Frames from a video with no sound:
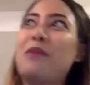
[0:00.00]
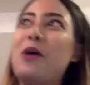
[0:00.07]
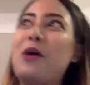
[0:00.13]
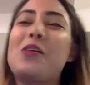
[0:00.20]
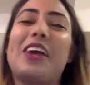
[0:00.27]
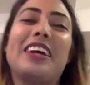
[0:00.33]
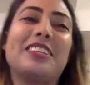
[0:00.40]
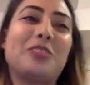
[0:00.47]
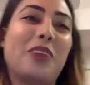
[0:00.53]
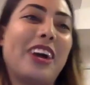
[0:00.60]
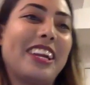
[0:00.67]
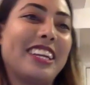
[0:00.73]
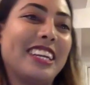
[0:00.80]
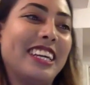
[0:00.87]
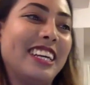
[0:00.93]
okay, so I
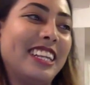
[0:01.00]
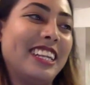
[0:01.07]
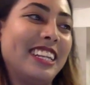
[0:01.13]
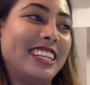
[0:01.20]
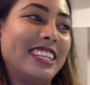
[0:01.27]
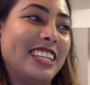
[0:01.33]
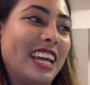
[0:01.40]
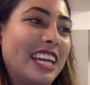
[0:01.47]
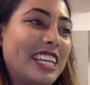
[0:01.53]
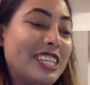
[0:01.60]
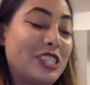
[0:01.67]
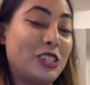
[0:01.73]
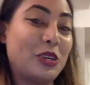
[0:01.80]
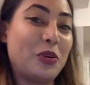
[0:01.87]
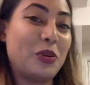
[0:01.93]
can I can
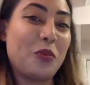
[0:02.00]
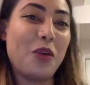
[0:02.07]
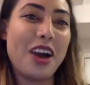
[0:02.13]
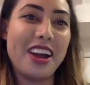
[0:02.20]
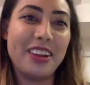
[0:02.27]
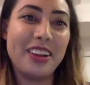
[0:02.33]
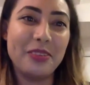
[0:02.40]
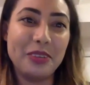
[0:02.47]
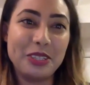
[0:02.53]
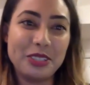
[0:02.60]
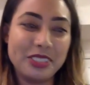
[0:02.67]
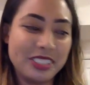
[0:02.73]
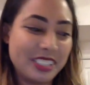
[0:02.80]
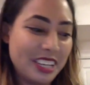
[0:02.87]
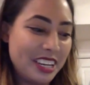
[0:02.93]
share one, which
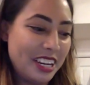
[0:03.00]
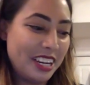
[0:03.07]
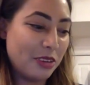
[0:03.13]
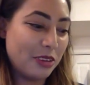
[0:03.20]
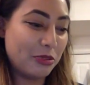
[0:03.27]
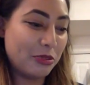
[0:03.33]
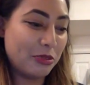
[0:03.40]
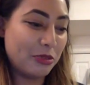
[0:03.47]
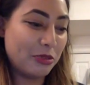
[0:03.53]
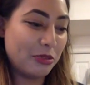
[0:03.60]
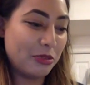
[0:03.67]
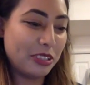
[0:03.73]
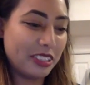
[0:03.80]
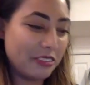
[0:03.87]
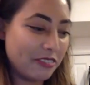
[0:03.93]
is a
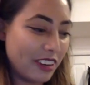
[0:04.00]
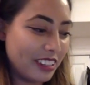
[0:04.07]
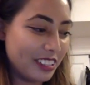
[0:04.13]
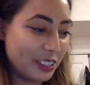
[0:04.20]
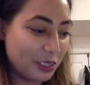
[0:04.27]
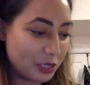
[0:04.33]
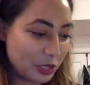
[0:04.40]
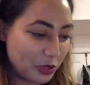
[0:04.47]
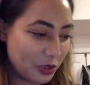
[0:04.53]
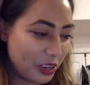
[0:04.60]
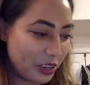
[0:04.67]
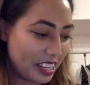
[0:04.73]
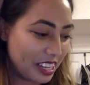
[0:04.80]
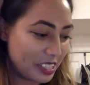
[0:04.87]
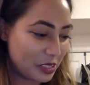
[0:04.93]
really fun little
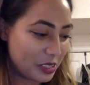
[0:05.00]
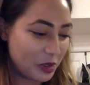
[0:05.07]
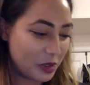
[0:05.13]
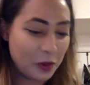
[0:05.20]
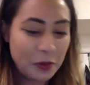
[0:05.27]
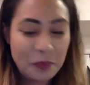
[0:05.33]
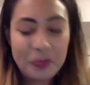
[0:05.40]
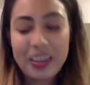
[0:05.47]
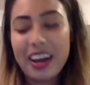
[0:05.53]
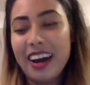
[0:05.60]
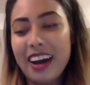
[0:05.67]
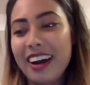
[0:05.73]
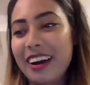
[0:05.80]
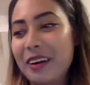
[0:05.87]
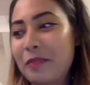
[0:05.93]
story. So
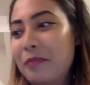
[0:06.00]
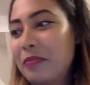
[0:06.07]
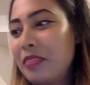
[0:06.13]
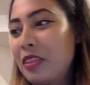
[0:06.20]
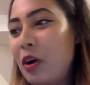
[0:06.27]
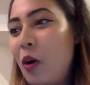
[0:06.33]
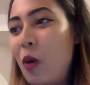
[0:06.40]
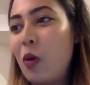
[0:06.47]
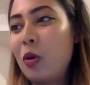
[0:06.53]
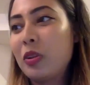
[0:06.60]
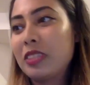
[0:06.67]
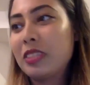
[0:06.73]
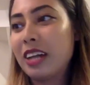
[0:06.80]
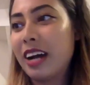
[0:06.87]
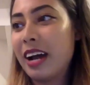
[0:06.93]
um, the whole
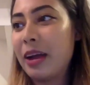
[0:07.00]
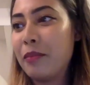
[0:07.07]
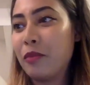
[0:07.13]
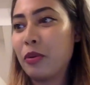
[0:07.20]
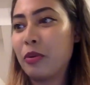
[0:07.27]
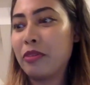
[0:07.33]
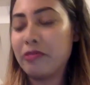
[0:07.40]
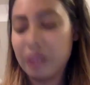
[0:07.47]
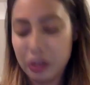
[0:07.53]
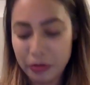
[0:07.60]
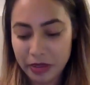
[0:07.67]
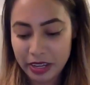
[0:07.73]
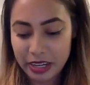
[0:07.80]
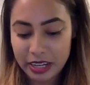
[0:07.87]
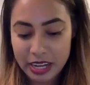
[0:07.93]
time we were
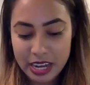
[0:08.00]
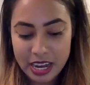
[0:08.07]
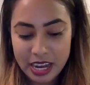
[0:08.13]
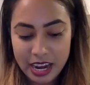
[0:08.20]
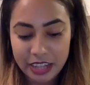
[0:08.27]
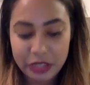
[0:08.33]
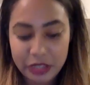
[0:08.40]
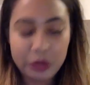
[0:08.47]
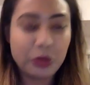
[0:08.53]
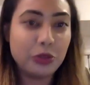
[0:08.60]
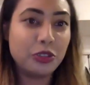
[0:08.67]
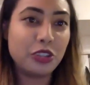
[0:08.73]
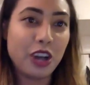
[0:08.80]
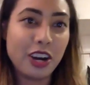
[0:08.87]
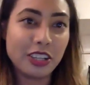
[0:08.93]
filming, I told
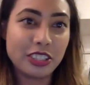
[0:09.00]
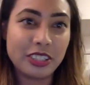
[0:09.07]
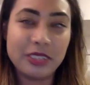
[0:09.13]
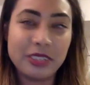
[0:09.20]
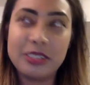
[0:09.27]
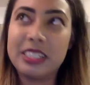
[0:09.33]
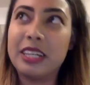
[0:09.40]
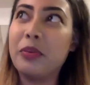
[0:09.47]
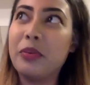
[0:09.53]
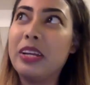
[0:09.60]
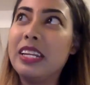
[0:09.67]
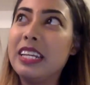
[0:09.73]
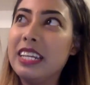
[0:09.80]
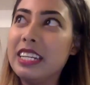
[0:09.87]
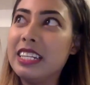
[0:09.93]
Josh, I was like, we
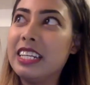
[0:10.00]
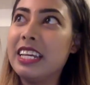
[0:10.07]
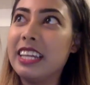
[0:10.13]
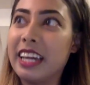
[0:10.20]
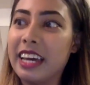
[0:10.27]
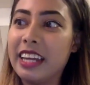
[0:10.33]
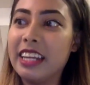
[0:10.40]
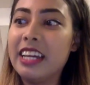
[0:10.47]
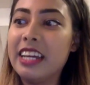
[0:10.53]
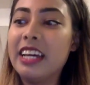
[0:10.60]
need to get,